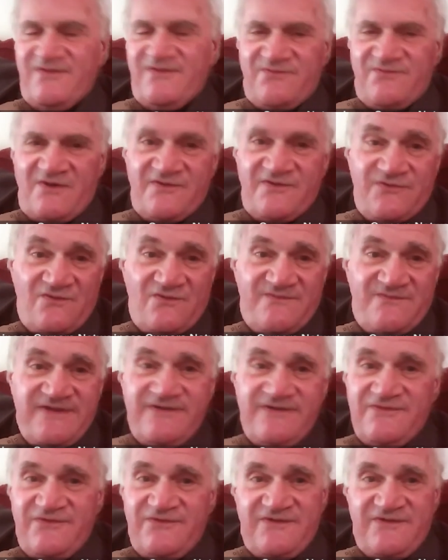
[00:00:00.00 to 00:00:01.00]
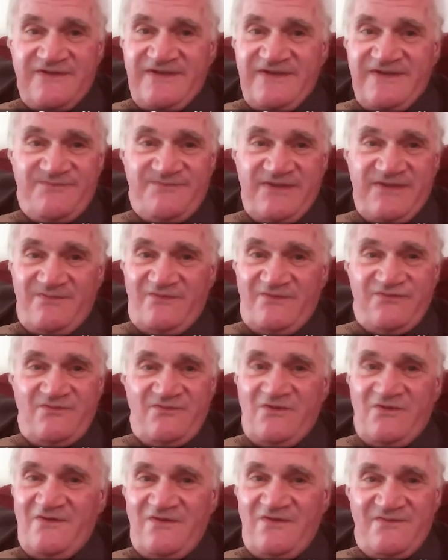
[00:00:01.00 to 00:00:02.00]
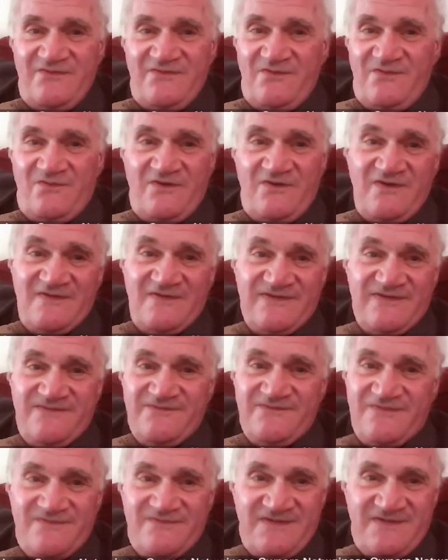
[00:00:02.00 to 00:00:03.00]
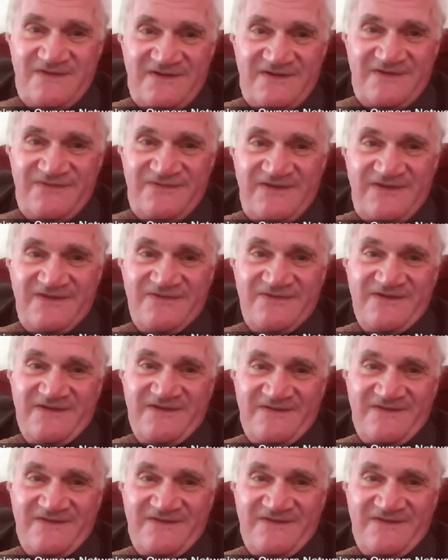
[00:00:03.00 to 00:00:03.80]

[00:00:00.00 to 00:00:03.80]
the virtual meetings, you can get people from all over the world attending.